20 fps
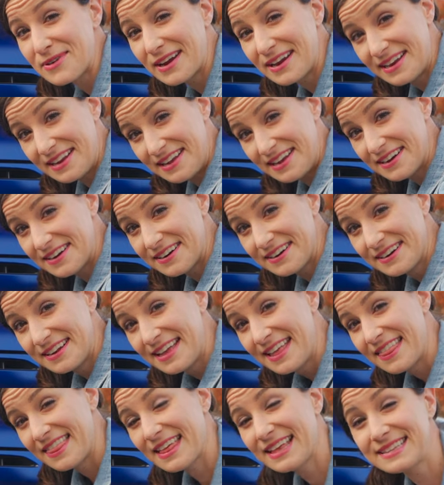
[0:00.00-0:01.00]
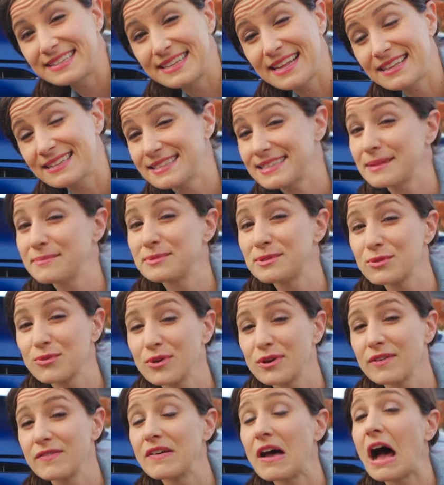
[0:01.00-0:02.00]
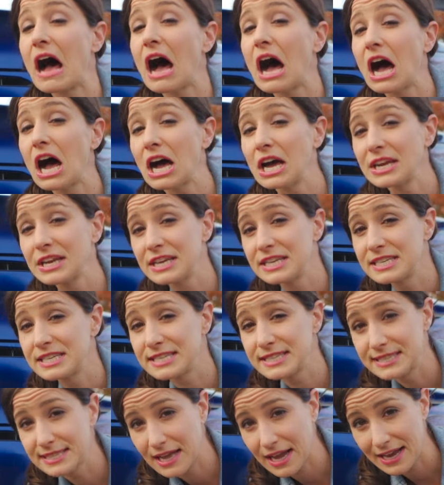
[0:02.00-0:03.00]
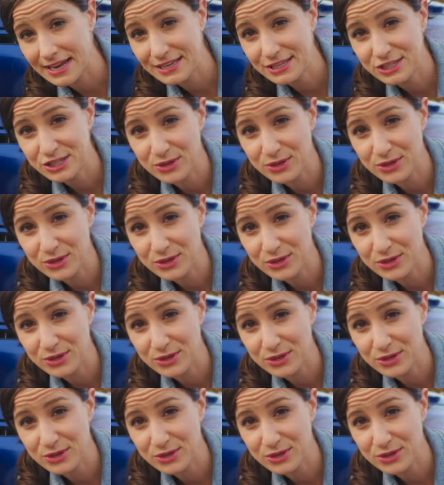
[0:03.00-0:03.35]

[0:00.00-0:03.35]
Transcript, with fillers: right here? That's not some sort of odd design